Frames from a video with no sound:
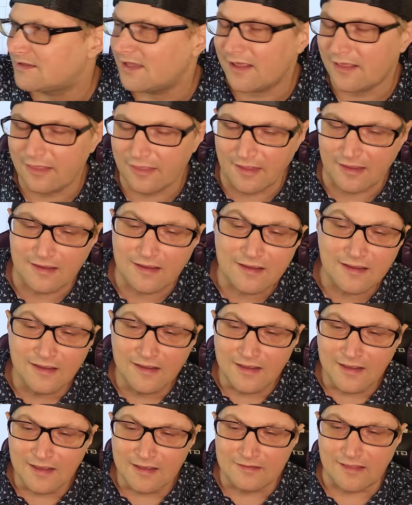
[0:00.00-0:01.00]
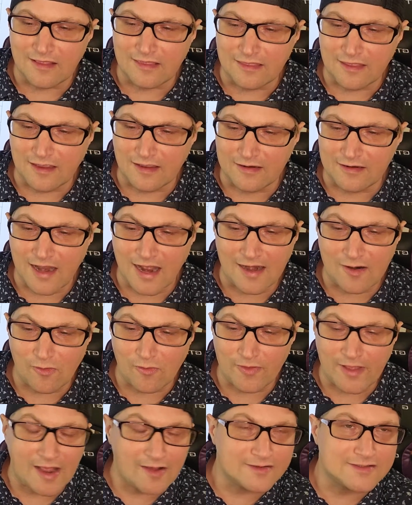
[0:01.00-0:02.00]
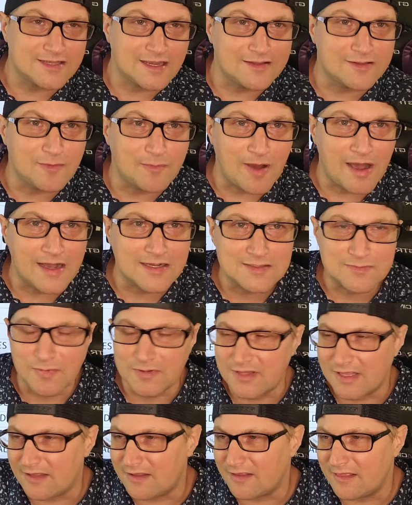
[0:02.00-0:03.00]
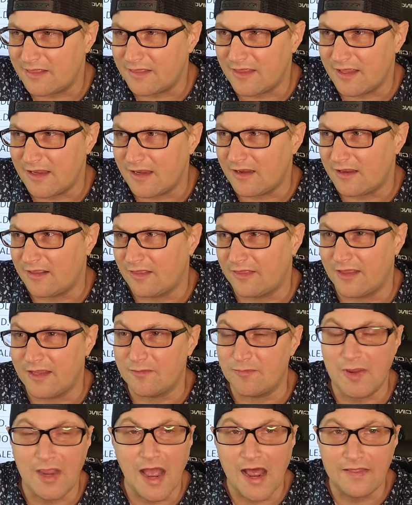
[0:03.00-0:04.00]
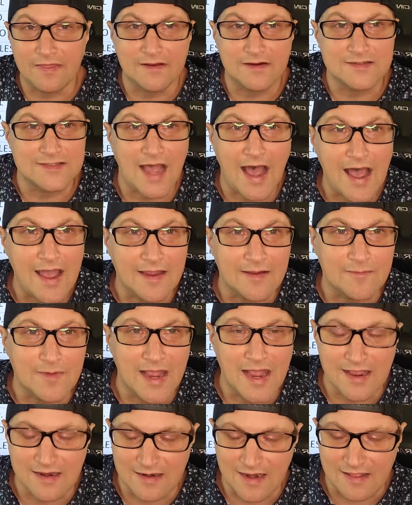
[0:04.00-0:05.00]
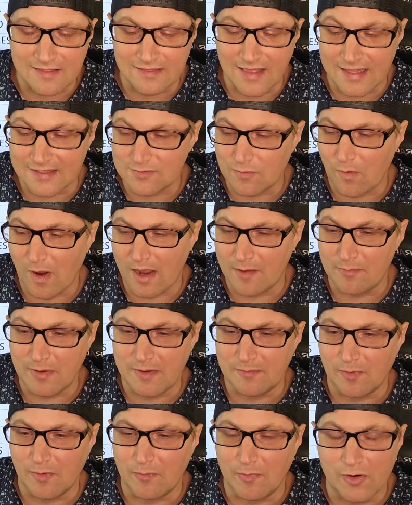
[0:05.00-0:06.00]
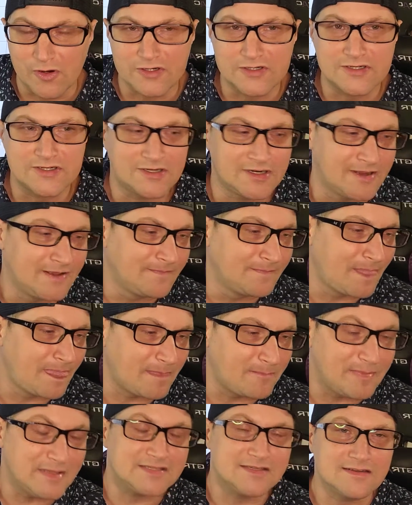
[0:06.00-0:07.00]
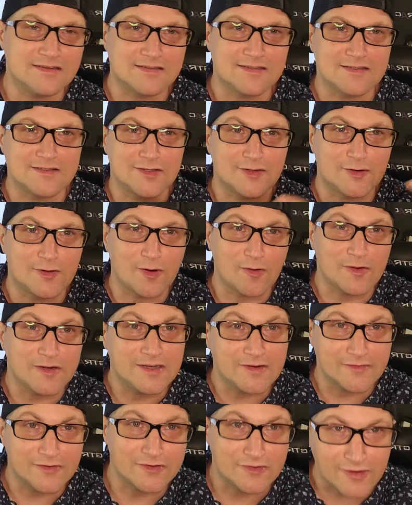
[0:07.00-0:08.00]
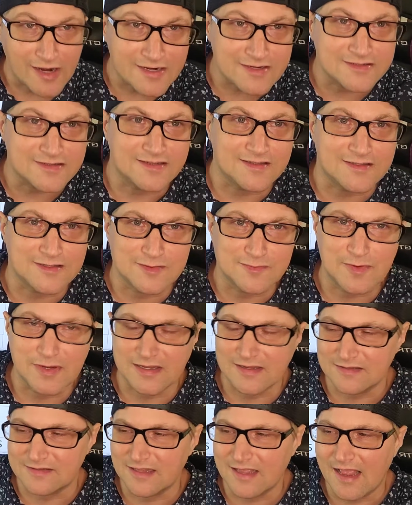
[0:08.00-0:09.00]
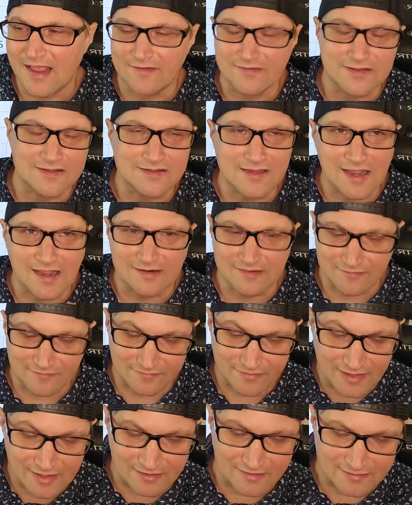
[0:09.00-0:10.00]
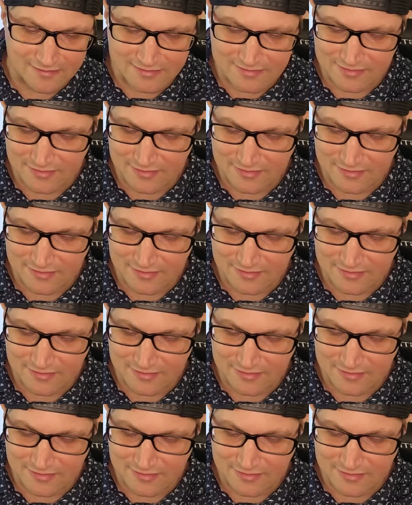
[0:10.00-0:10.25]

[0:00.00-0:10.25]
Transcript: They think not only outside the box, but they think beyond their time. And that's why people push businesses to grow in different directions, is because they have these kind of thinkers.